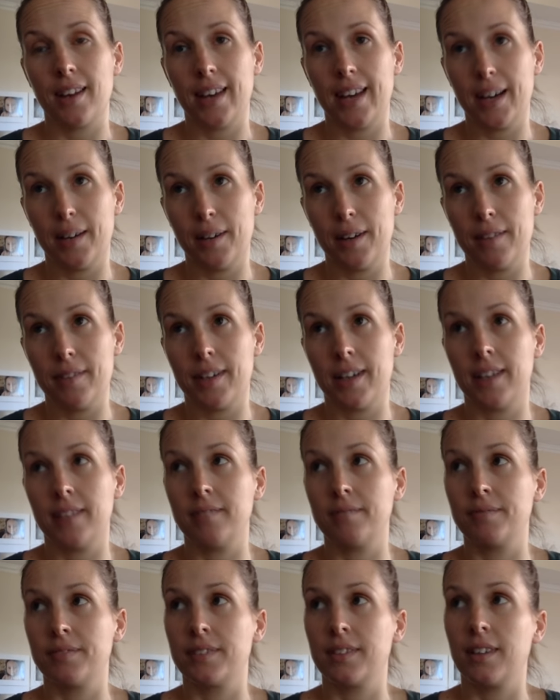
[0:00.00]
However,
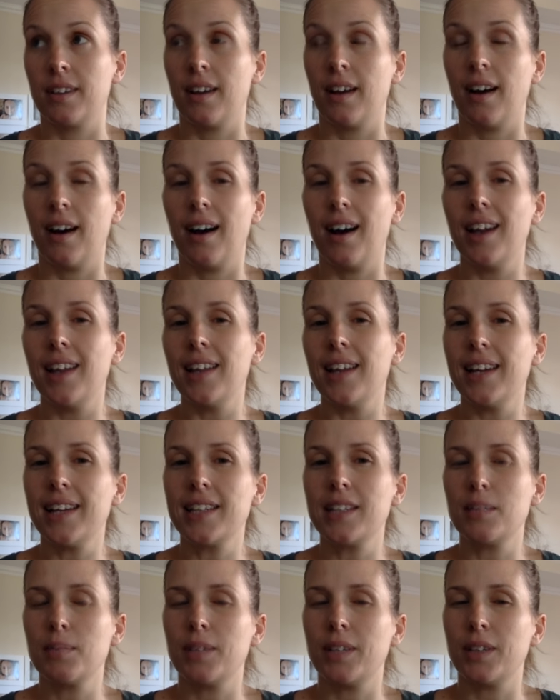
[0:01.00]
I
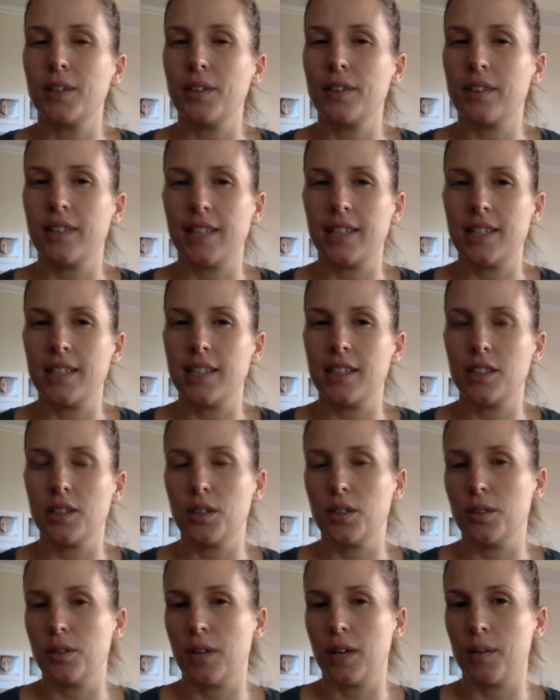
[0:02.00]
like to be authentic to
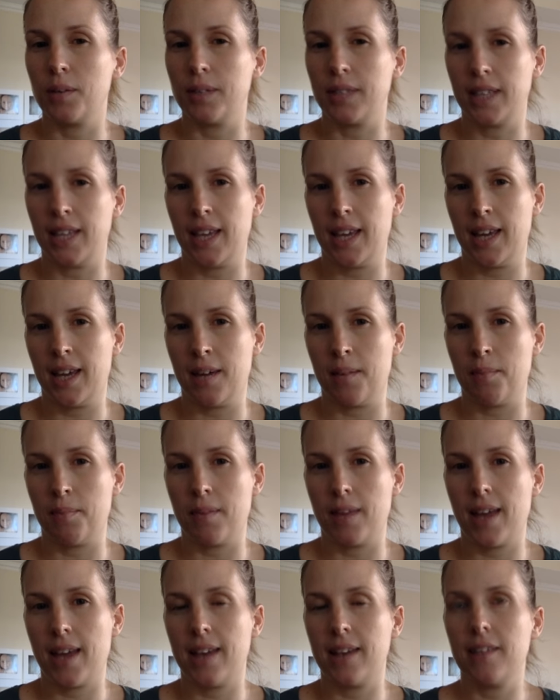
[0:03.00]
who I really am.
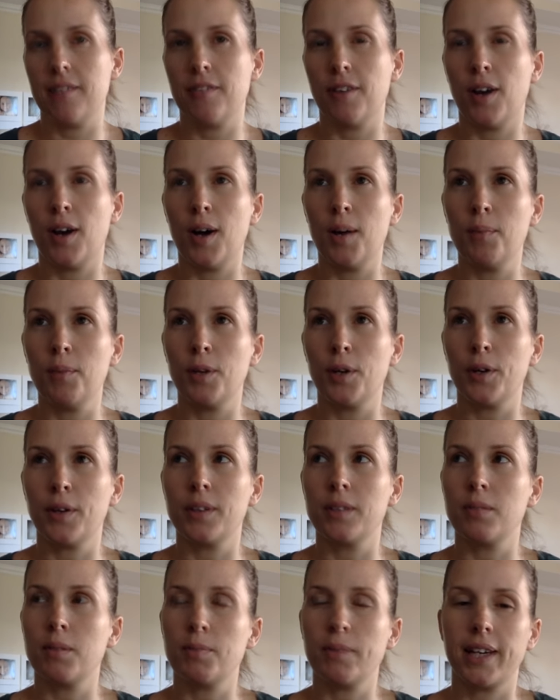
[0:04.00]
And if I'm
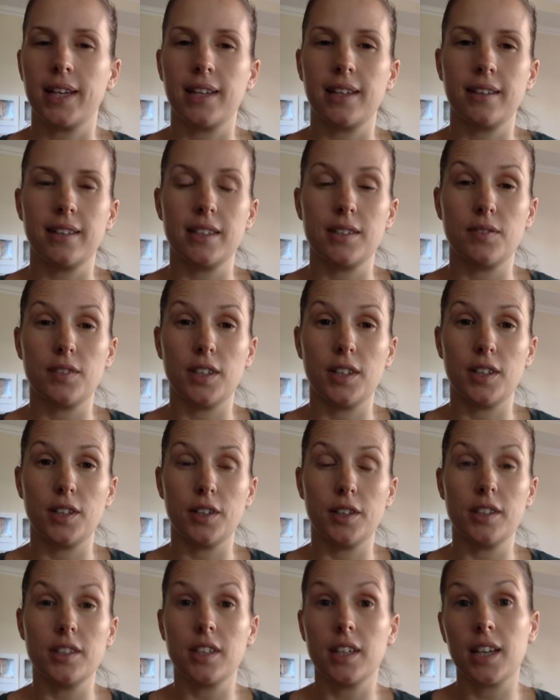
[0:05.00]
going to be making this
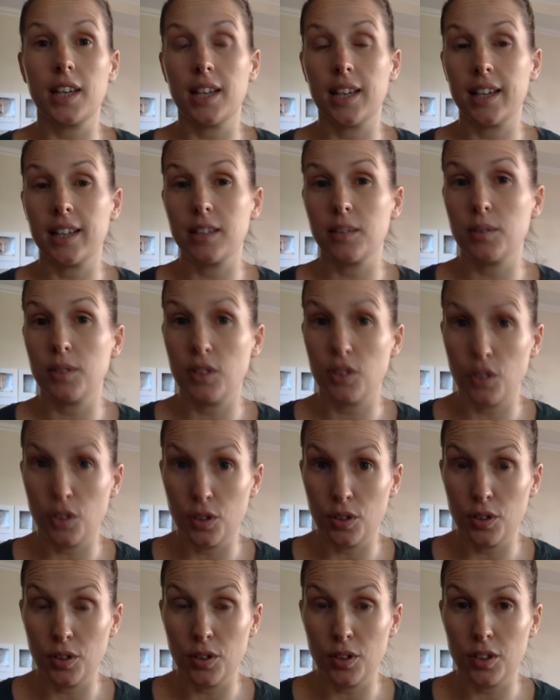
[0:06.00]
video to connect with
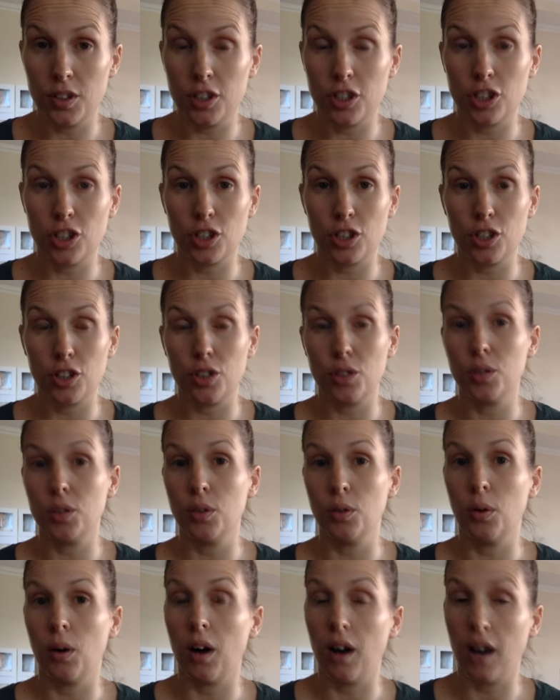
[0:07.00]
you, to show you
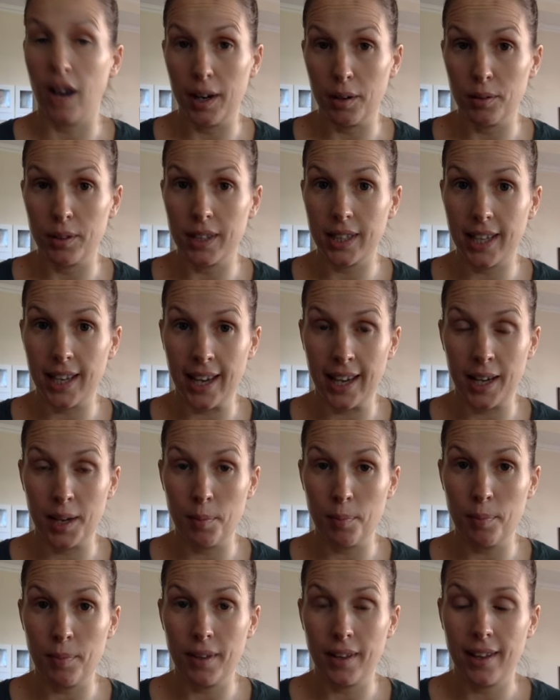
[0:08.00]
who I really
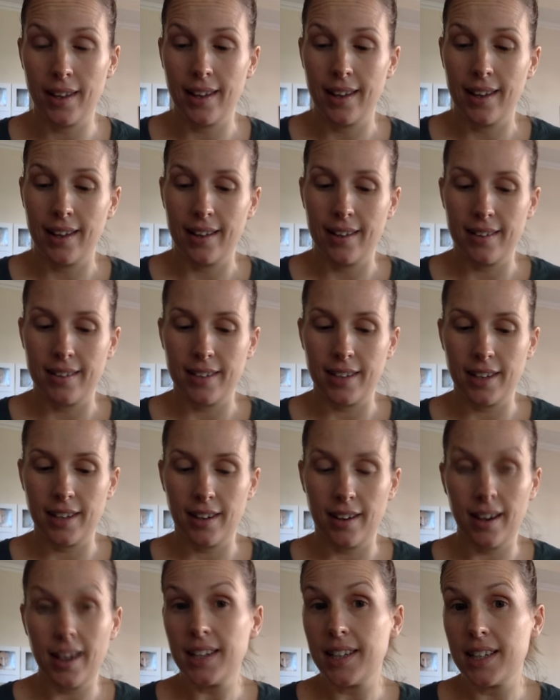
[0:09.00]
am, then
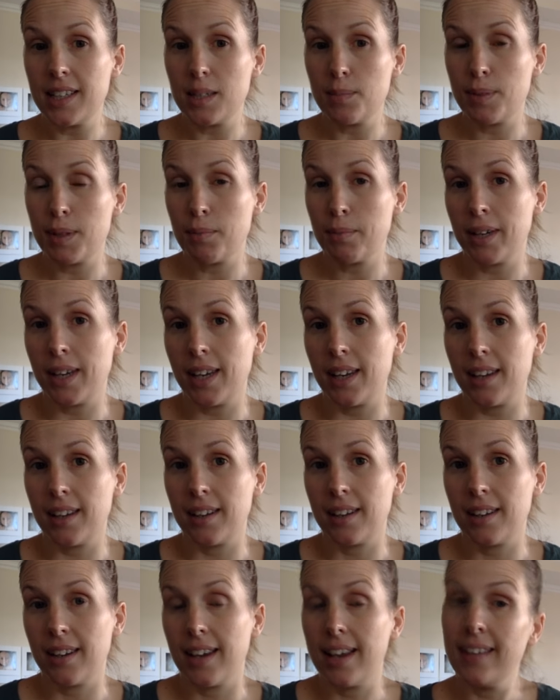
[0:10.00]
I need to be me,
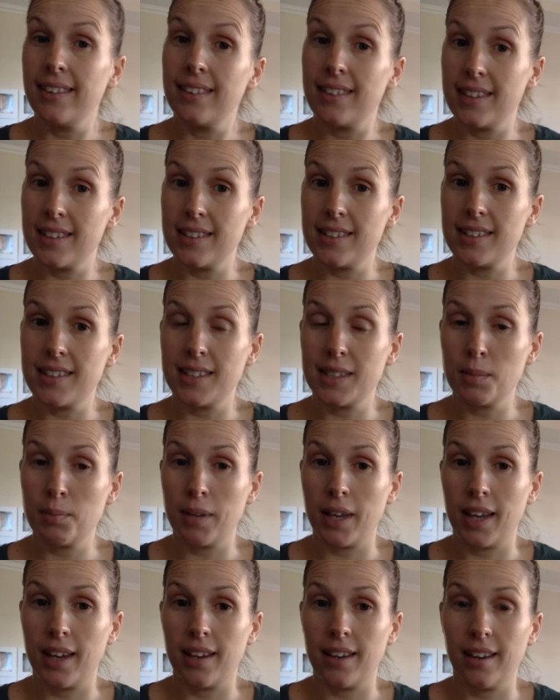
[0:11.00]
and this is
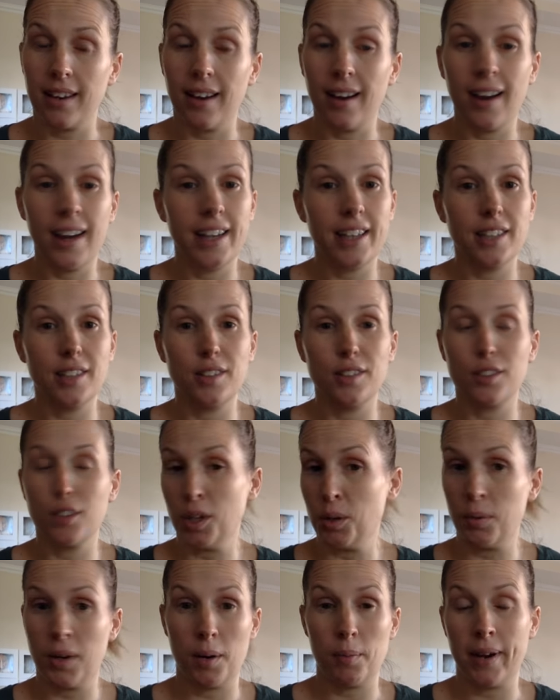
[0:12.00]
me. I
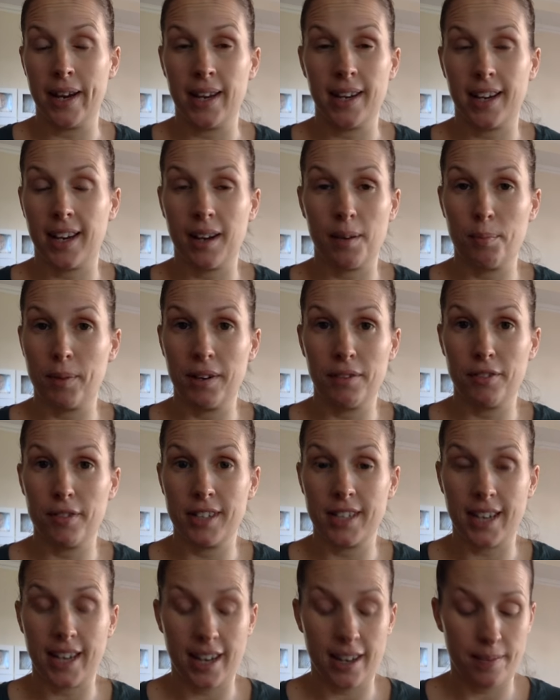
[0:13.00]
don't wear makeup every
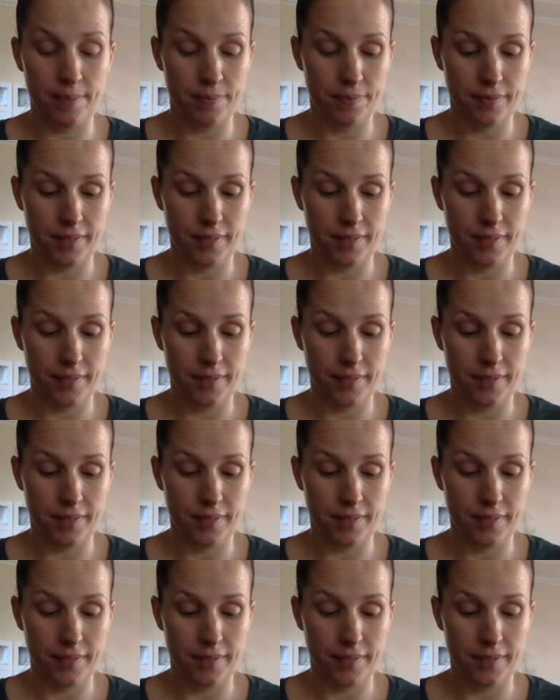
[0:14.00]
day.